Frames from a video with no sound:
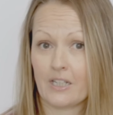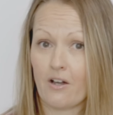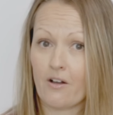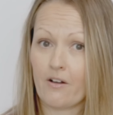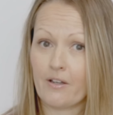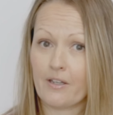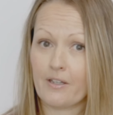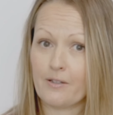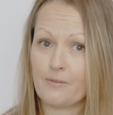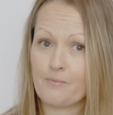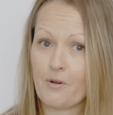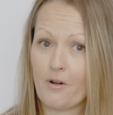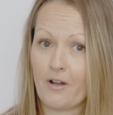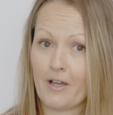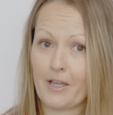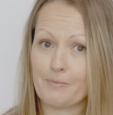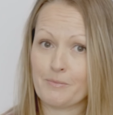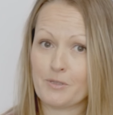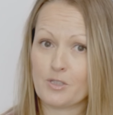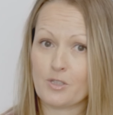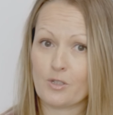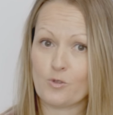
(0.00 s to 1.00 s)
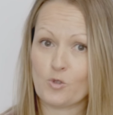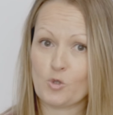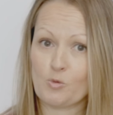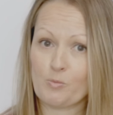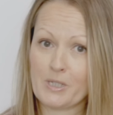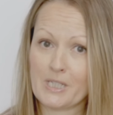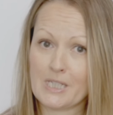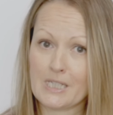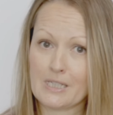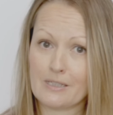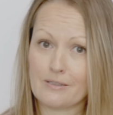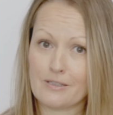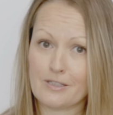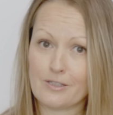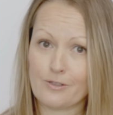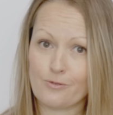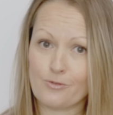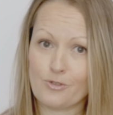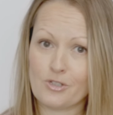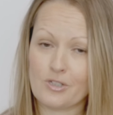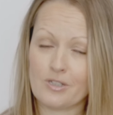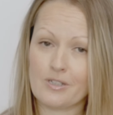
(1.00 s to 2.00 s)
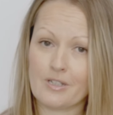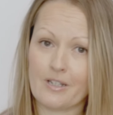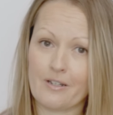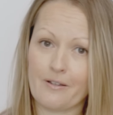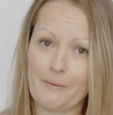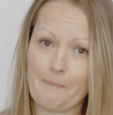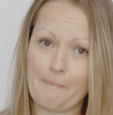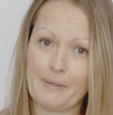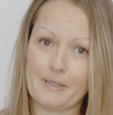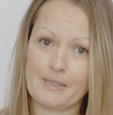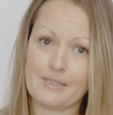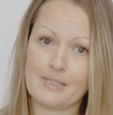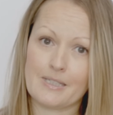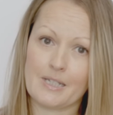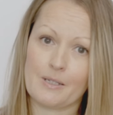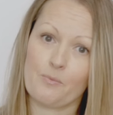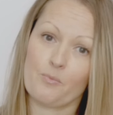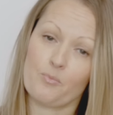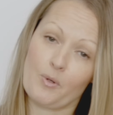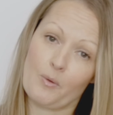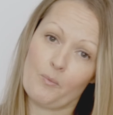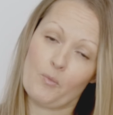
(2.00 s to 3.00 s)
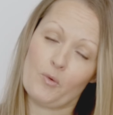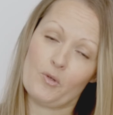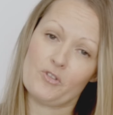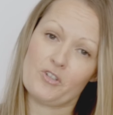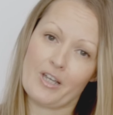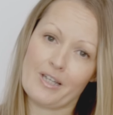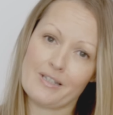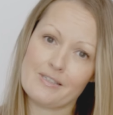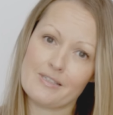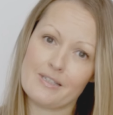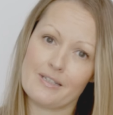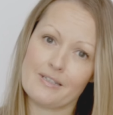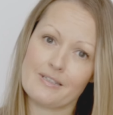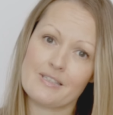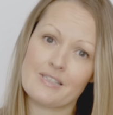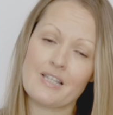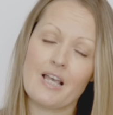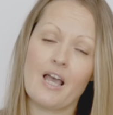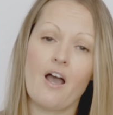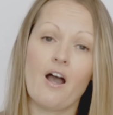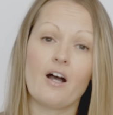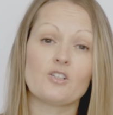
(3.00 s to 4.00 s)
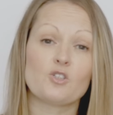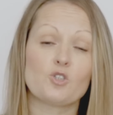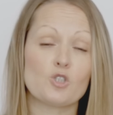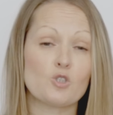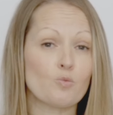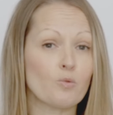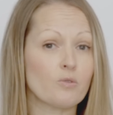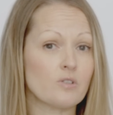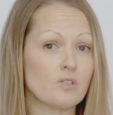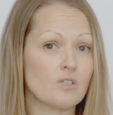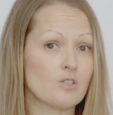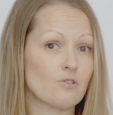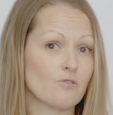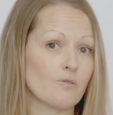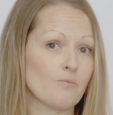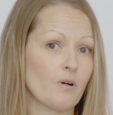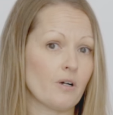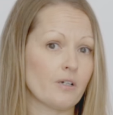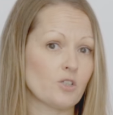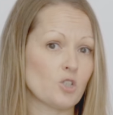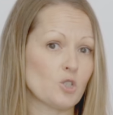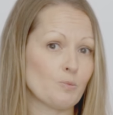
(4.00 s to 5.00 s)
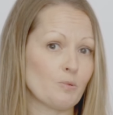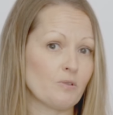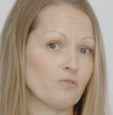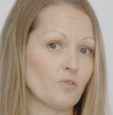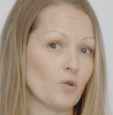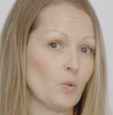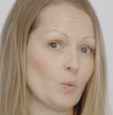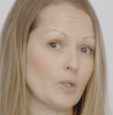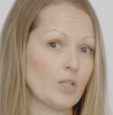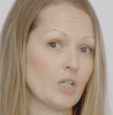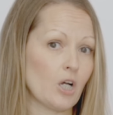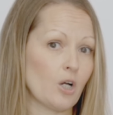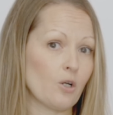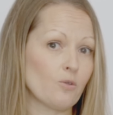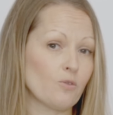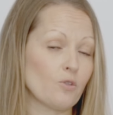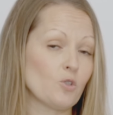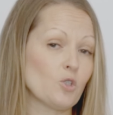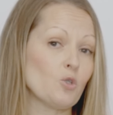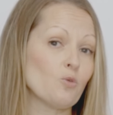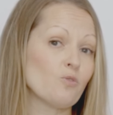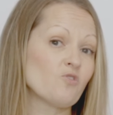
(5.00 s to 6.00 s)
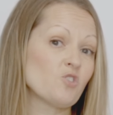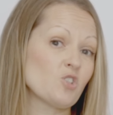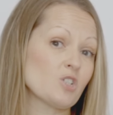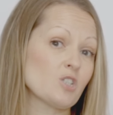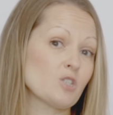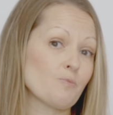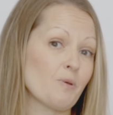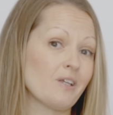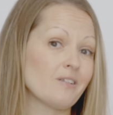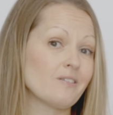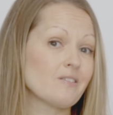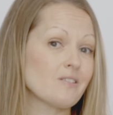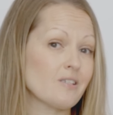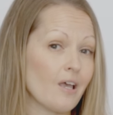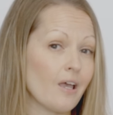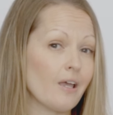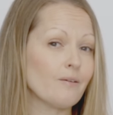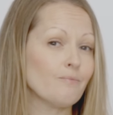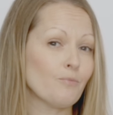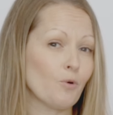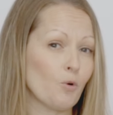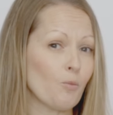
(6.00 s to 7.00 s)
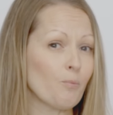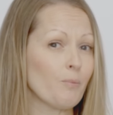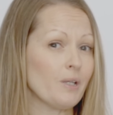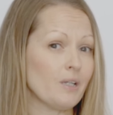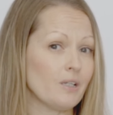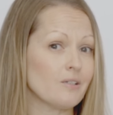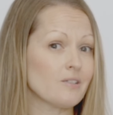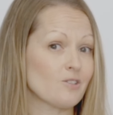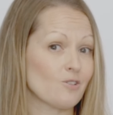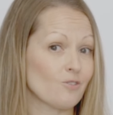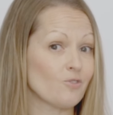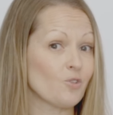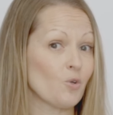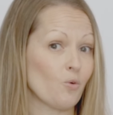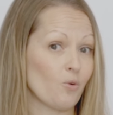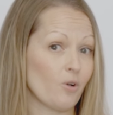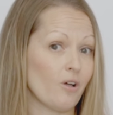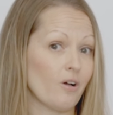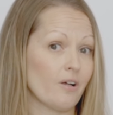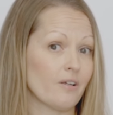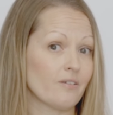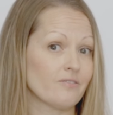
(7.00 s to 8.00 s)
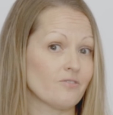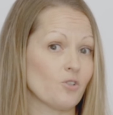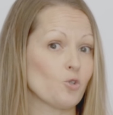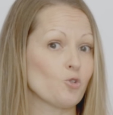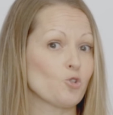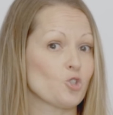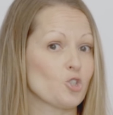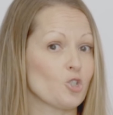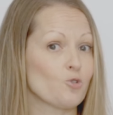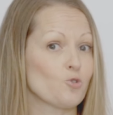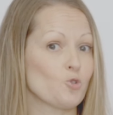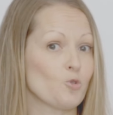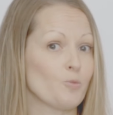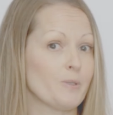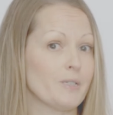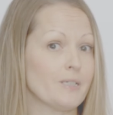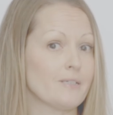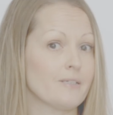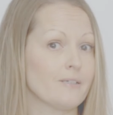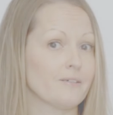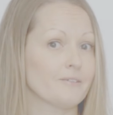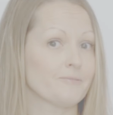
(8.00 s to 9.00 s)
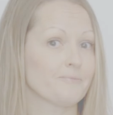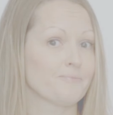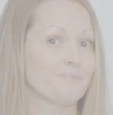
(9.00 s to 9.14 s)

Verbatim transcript: Hyam. I am a social media consultant and I'm based in Brentwood, Essex. Just wanted to remind you before we go that you have just spent 10 more minutes of your life on social media.